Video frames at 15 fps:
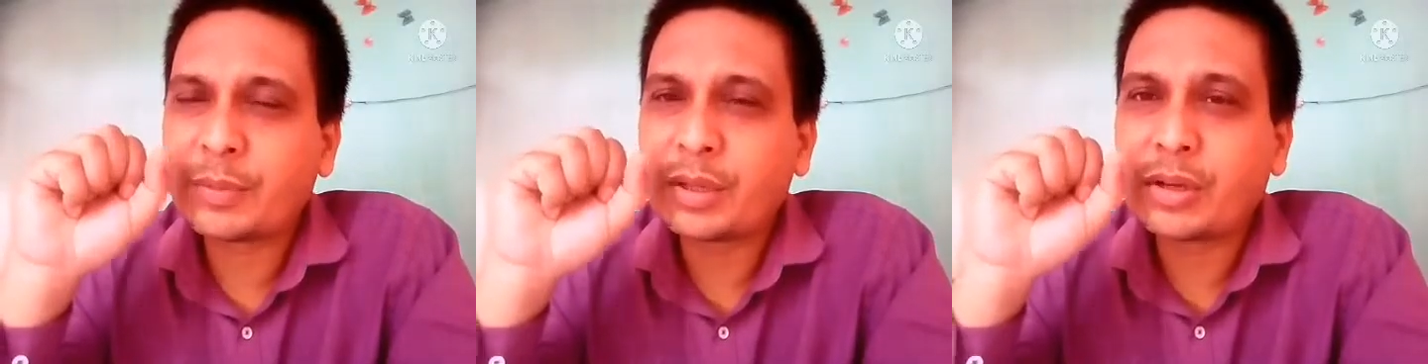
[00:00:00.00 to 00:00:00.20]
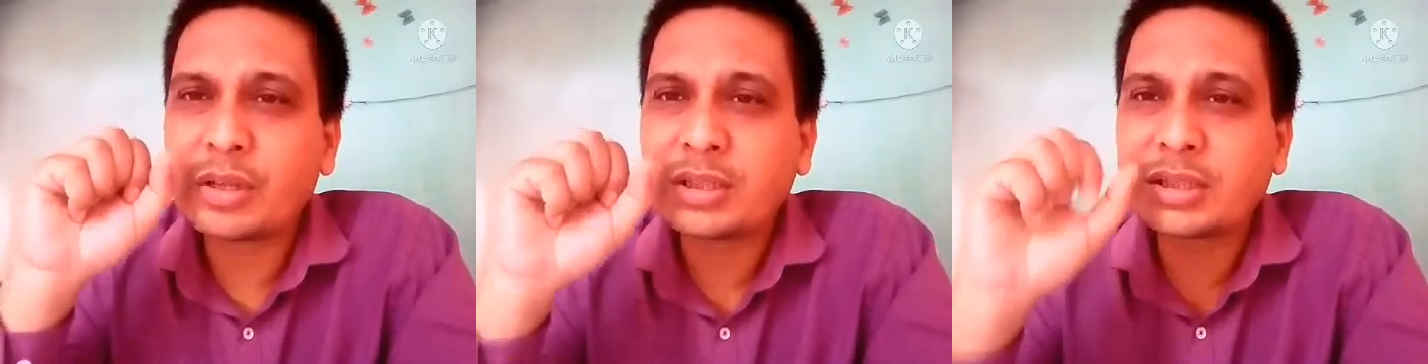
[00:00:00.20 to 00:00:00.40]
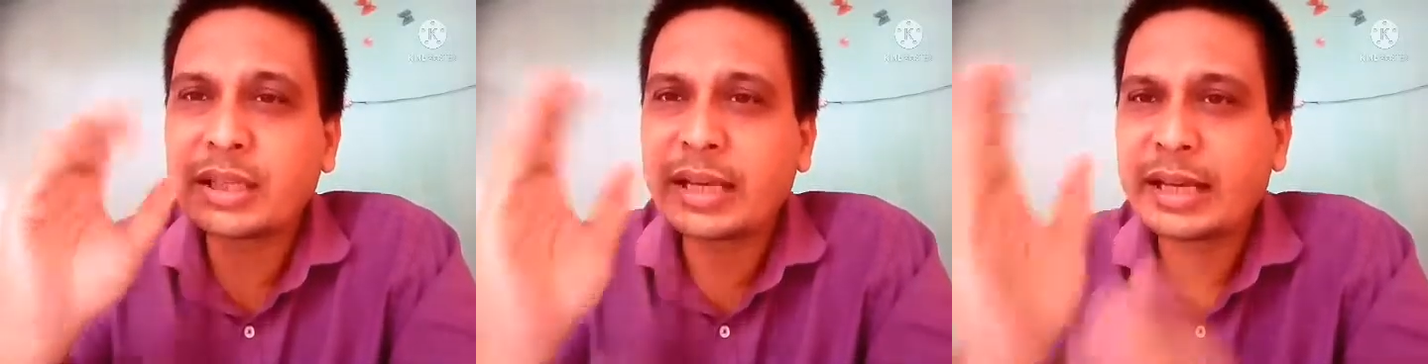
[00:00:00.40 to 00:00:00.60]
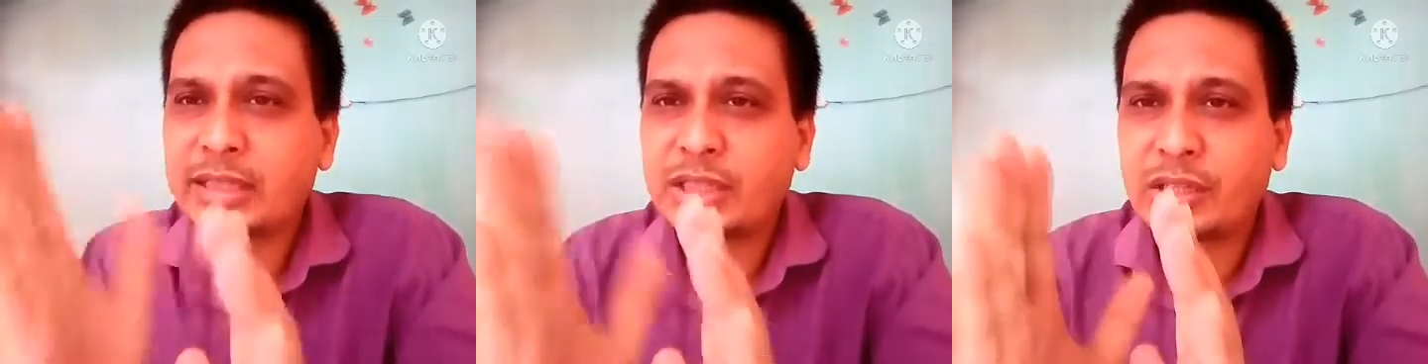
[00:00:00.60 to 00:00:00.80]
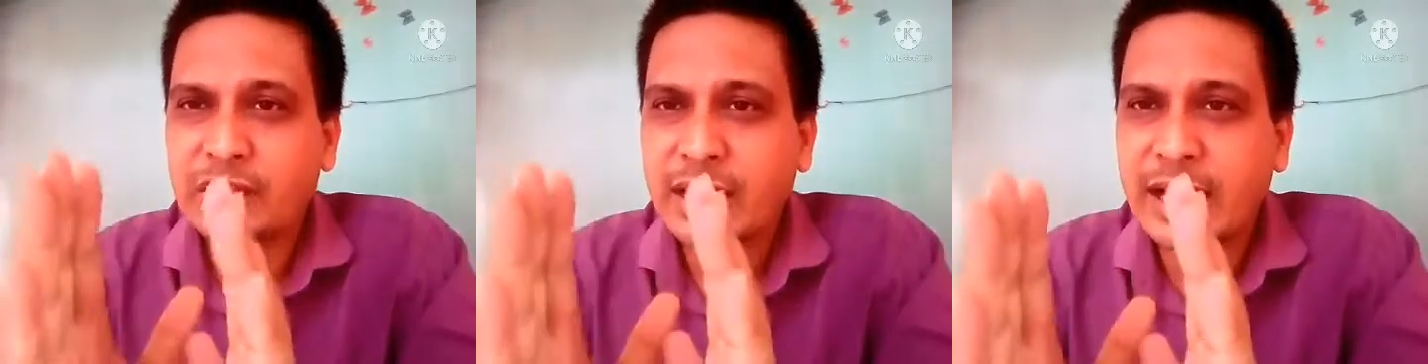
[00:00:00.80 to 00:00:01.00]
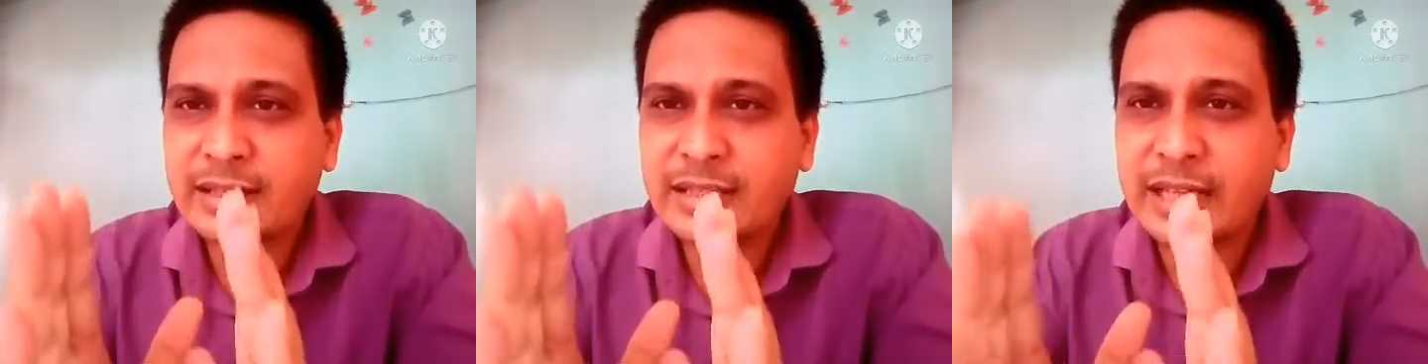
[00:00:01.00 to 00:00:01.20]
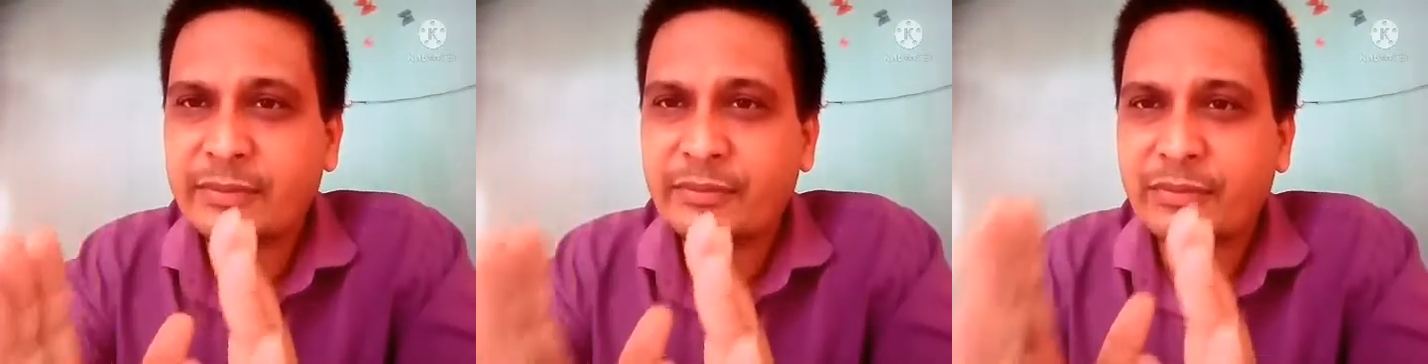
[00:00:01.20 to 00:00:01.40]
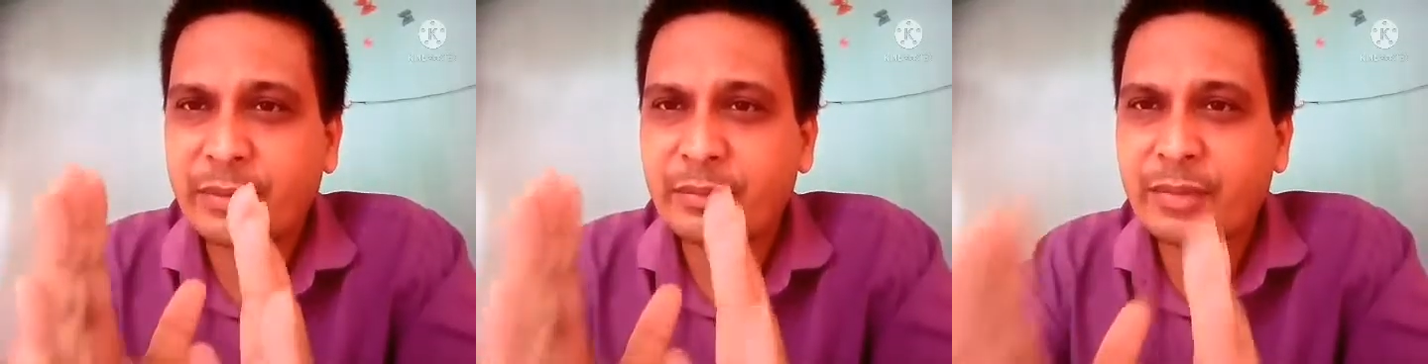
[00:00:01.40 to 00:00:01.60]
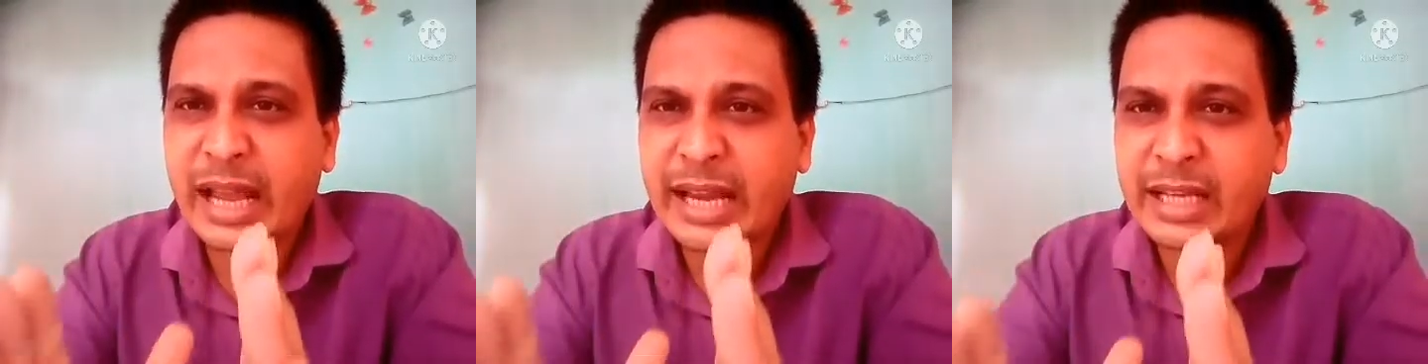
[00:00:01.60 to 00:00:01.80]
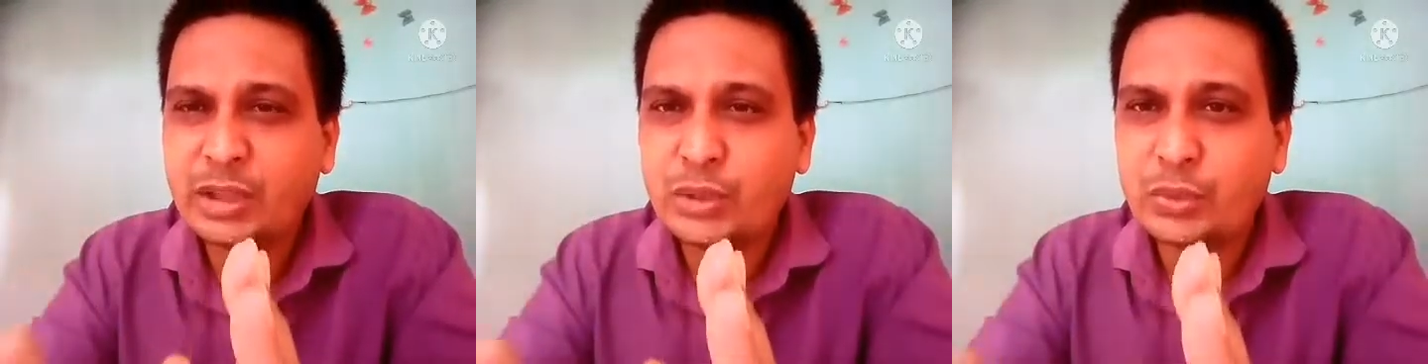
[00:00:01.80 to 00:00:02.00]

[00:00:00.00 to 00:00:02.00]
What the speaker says: because at your class time from 9